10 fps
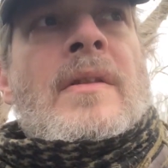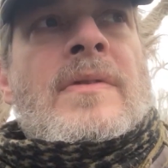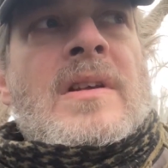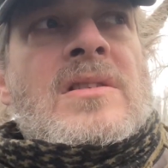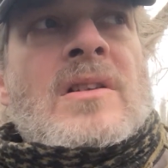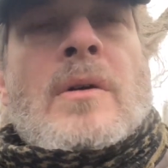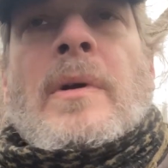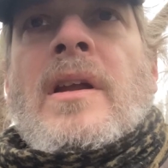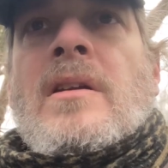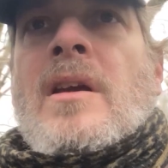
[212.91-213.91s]
there's no
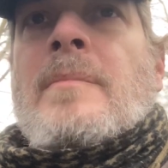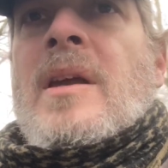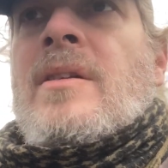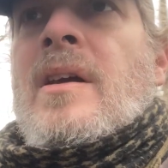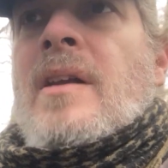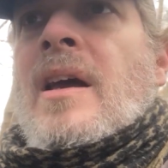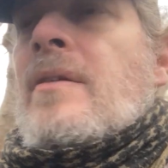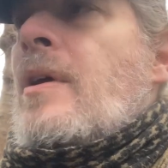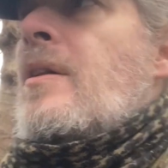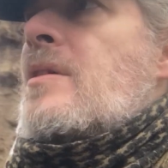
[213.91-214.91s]
one in the immediate
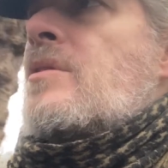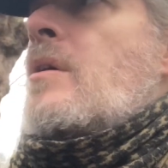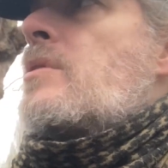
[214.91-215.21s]
area, there's no